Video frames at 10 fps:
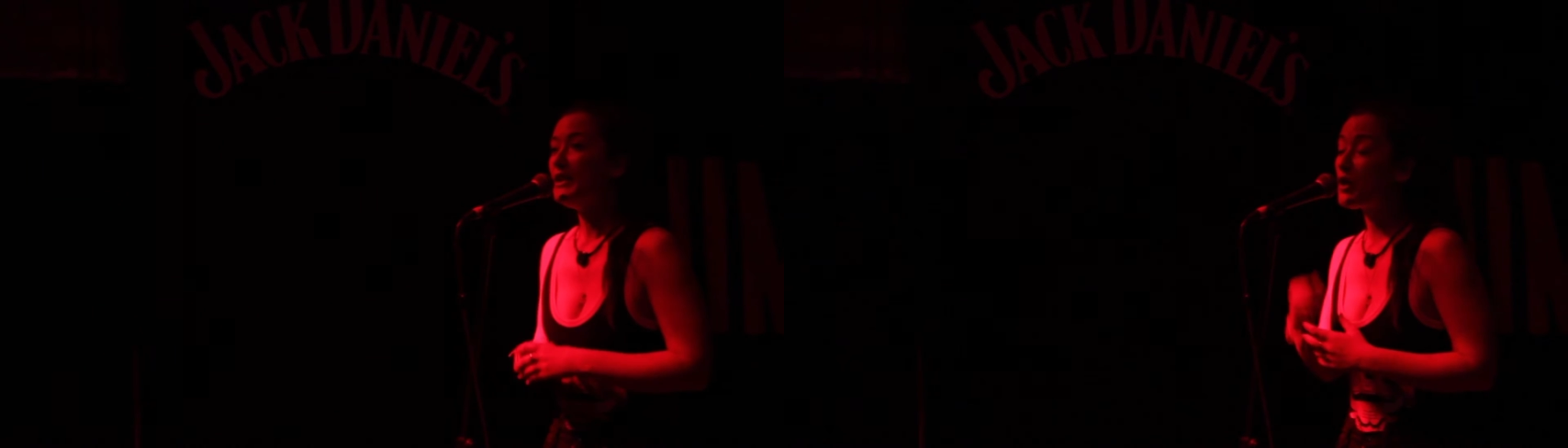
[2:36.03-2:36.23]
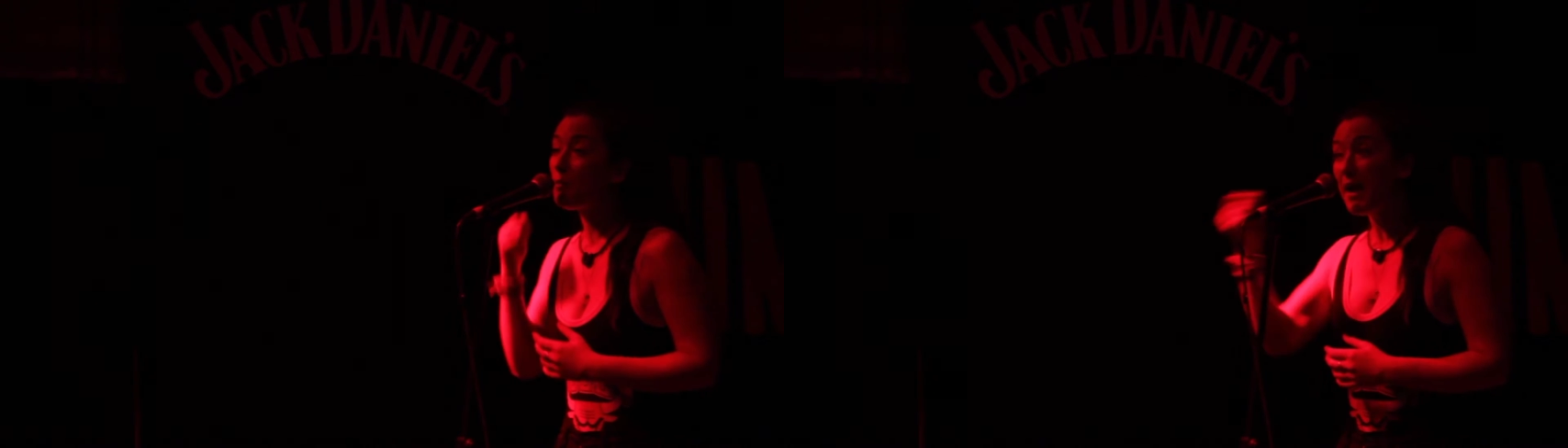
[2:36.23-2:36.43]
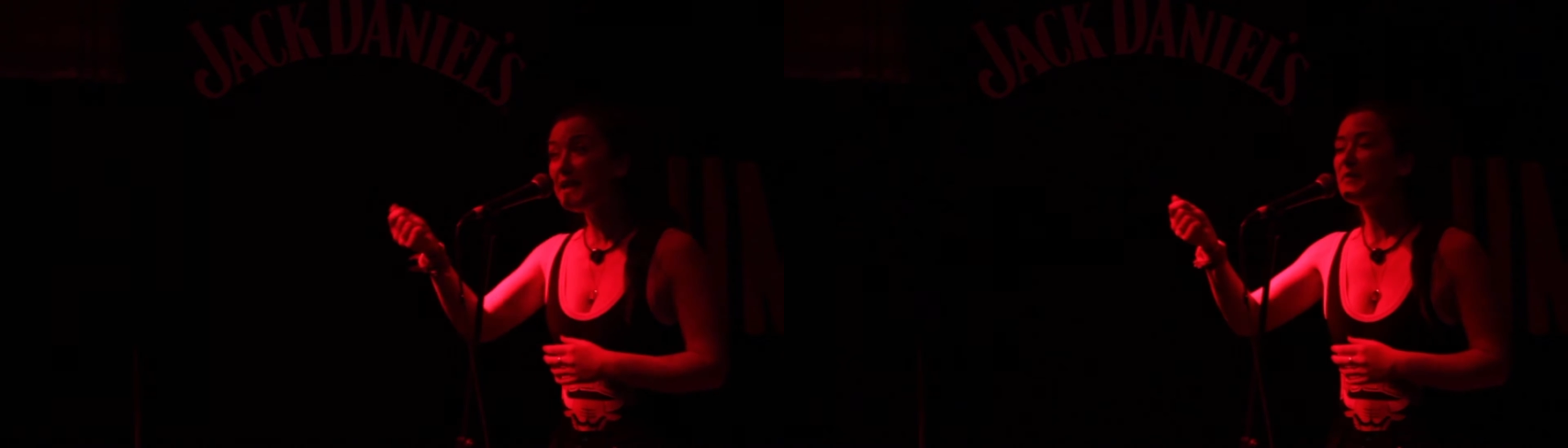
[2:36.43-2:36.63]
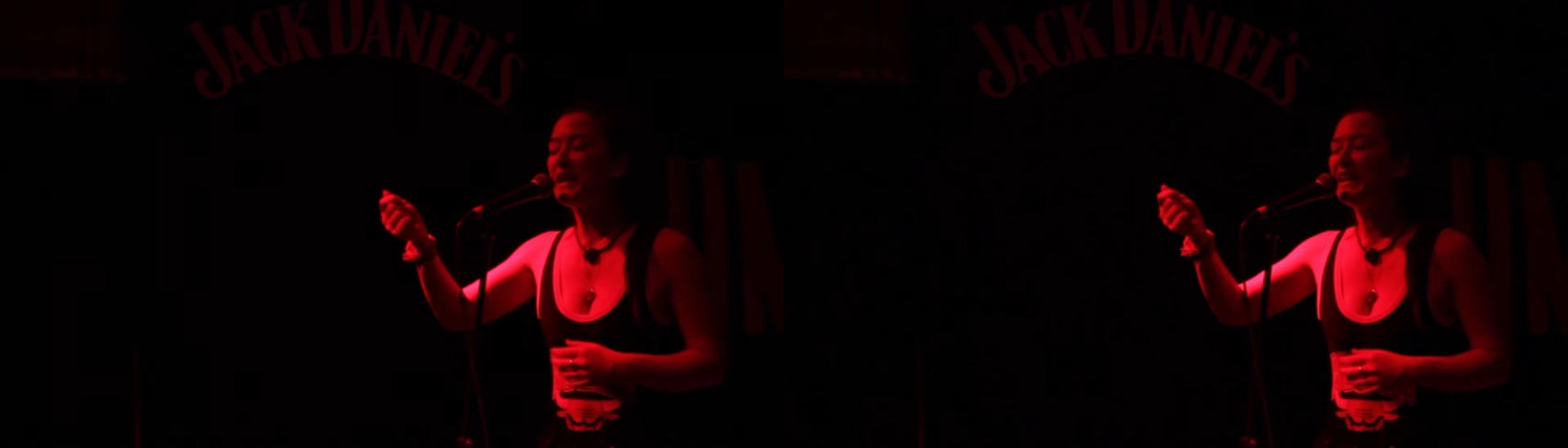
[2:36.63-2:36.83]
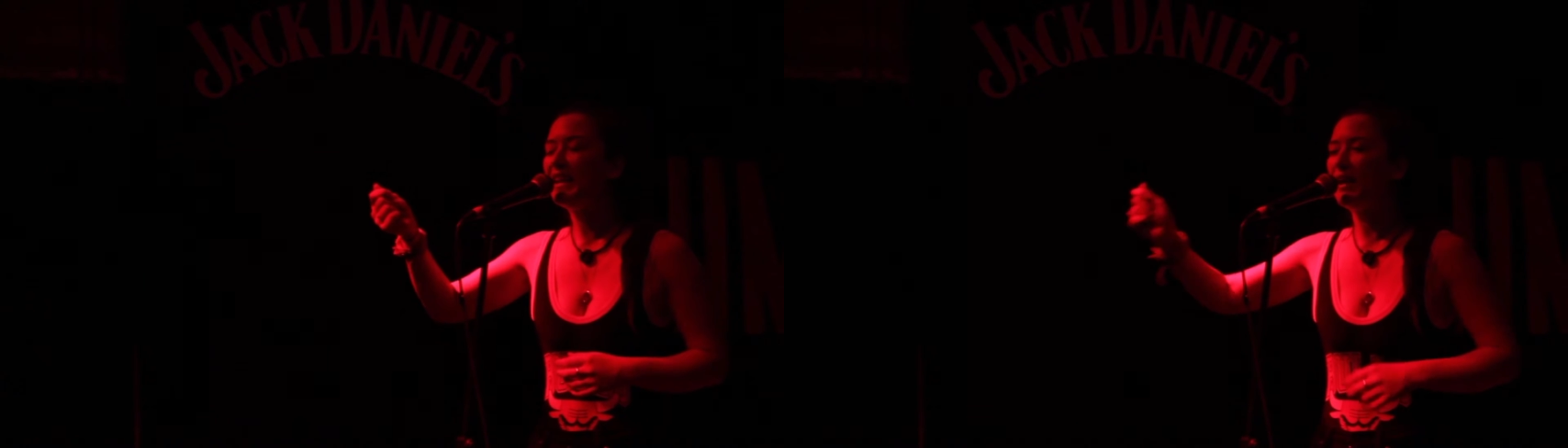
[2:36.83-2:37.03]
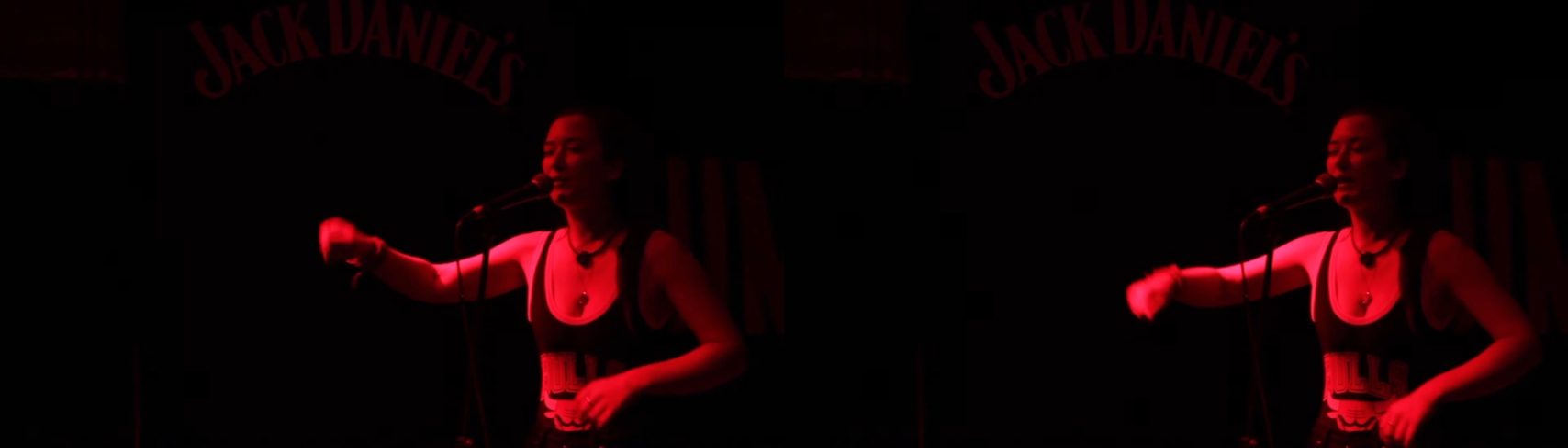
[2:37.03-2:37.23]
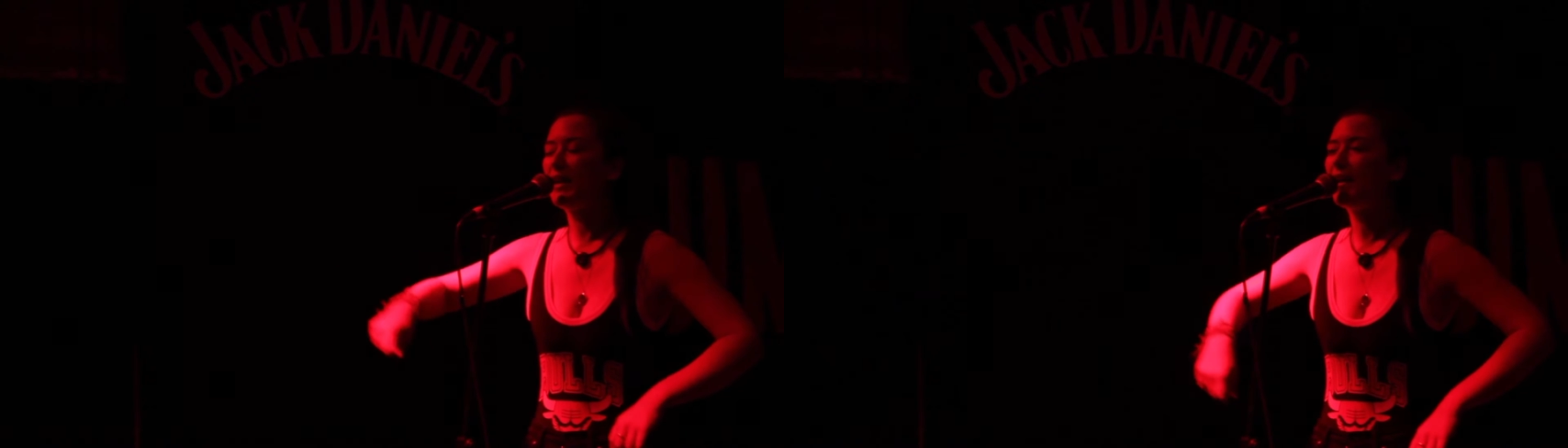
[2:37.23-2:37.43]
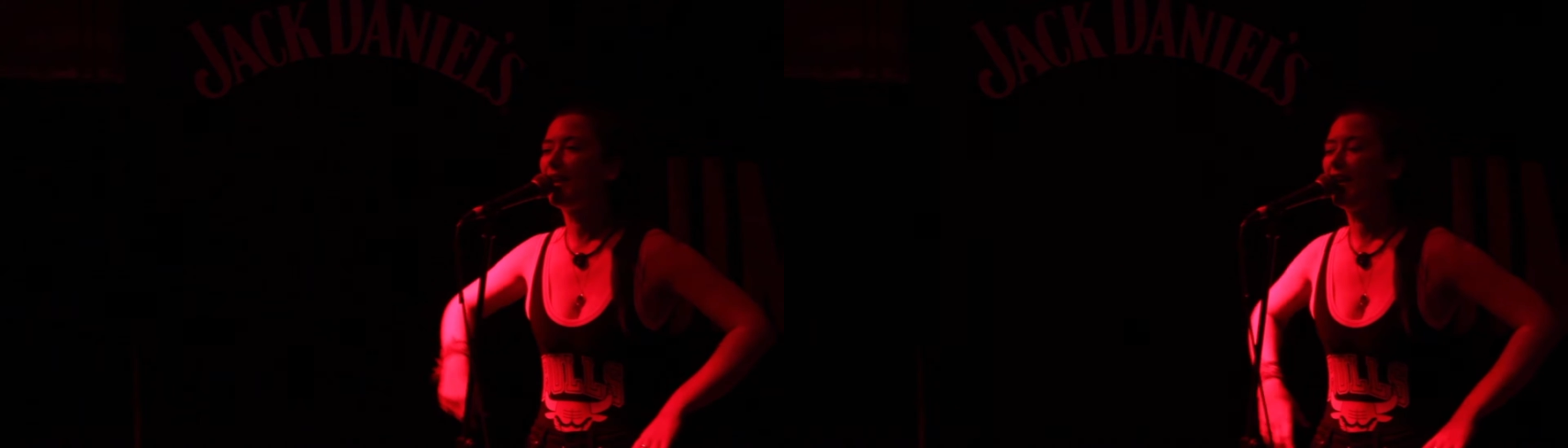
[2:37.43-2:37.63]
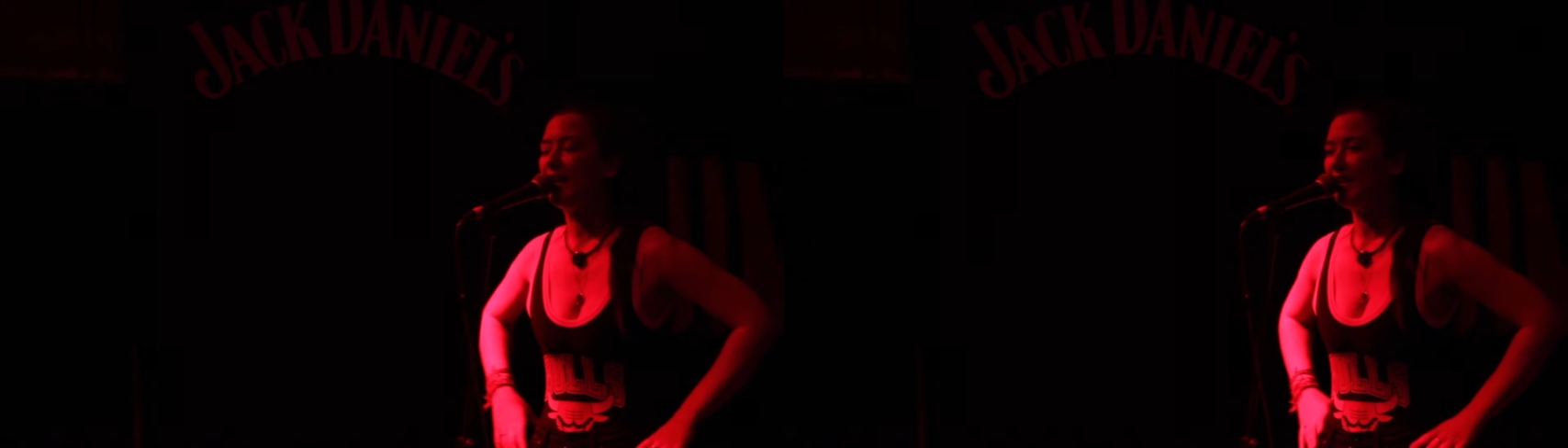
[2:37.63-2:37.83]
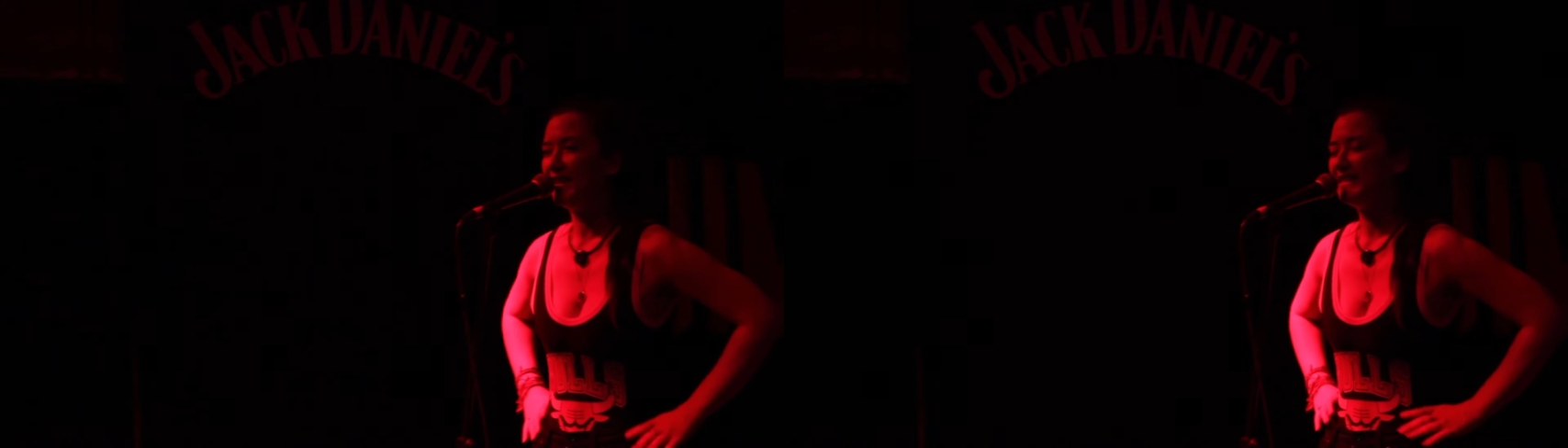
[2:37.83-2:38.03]
So maybe, if we're
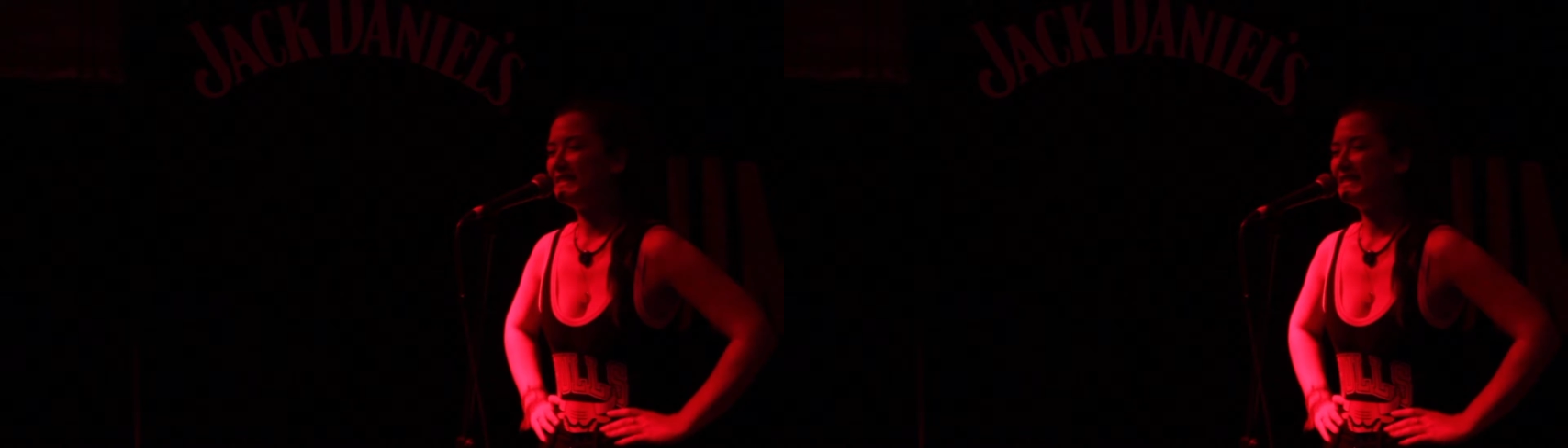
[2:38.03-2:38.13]
lucky,